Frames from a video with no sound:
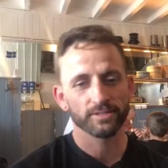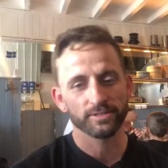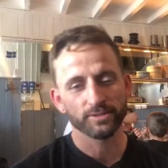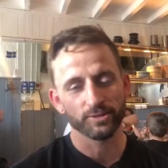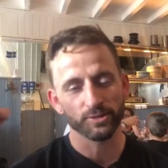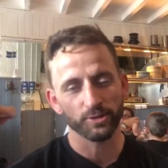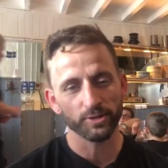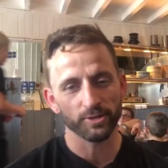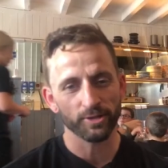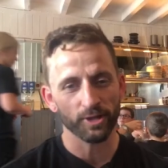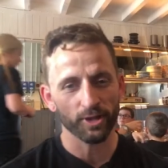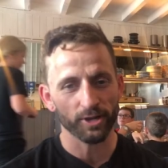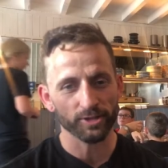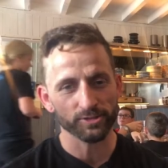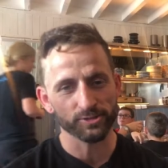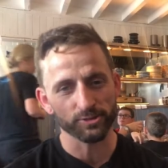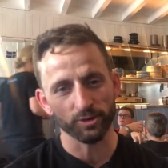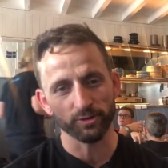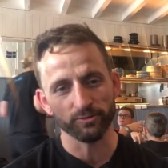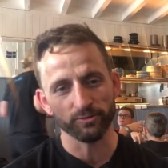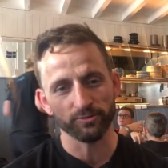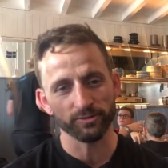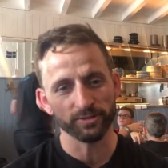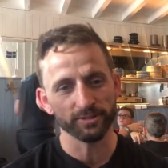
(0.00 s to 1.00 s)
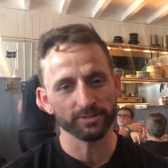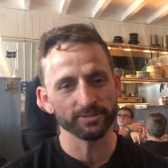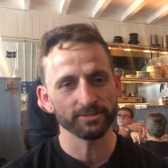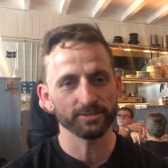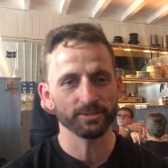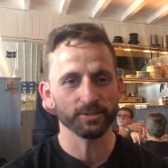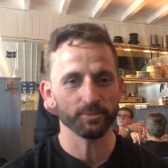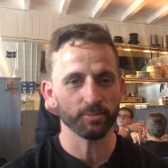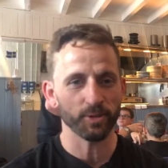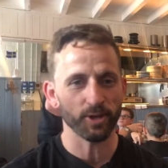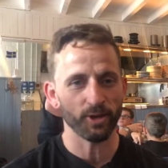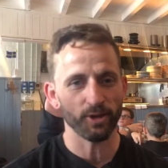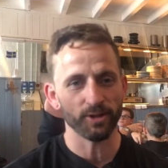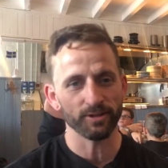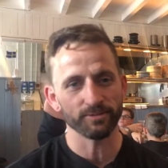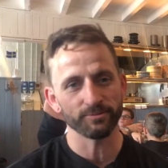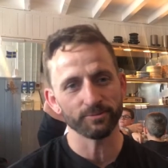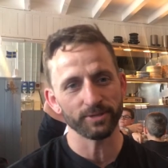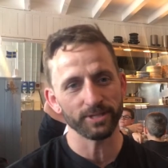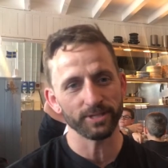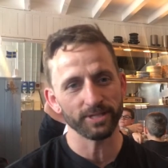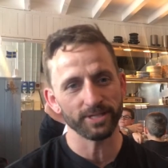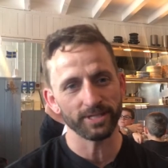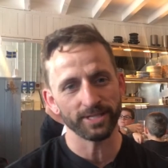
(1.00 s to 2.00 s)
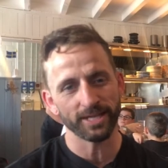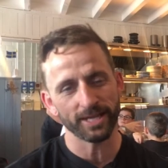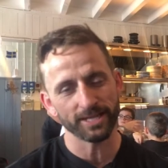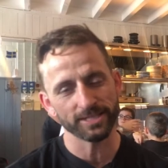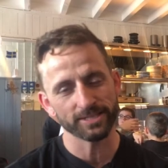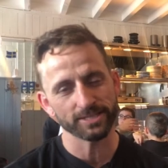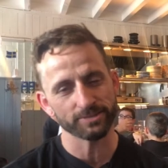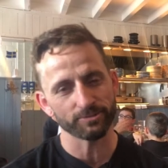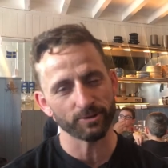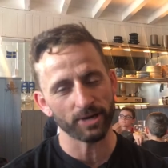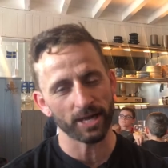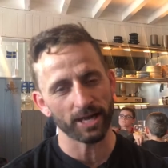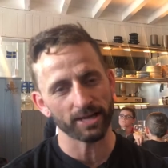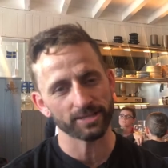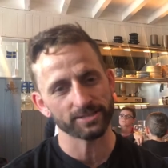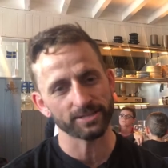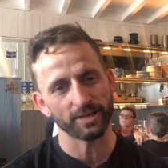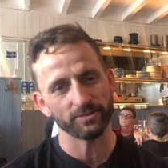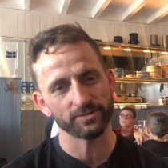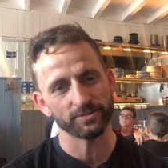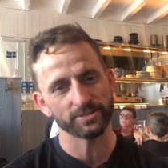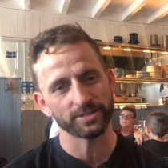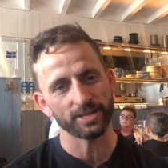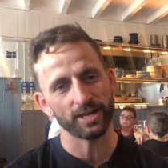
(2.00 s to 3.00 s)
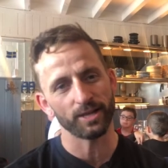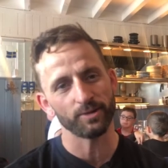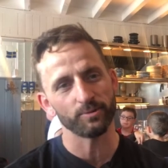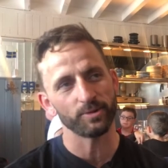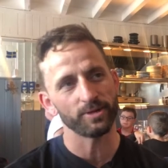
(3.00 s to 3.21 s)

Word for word: do a lot of surfing. They all really nice, relaxed lifestyle.